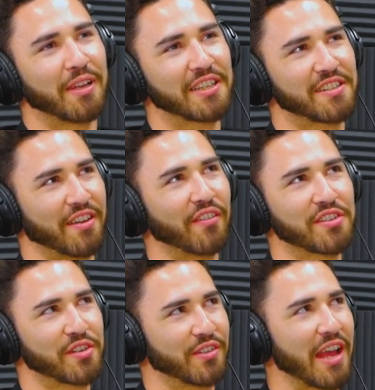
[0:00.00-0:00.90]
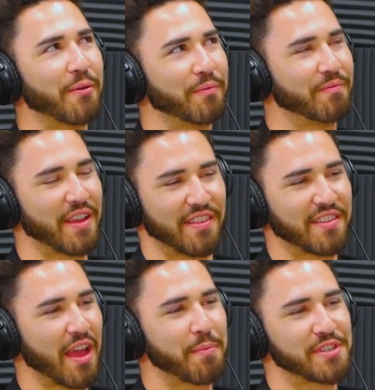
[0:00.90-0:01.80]
I guess I've also heard that that
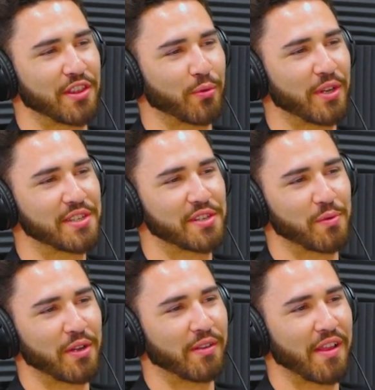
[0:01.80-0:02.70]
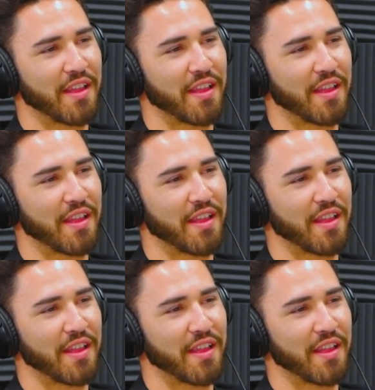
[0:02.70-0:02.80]
death happens in threes as well.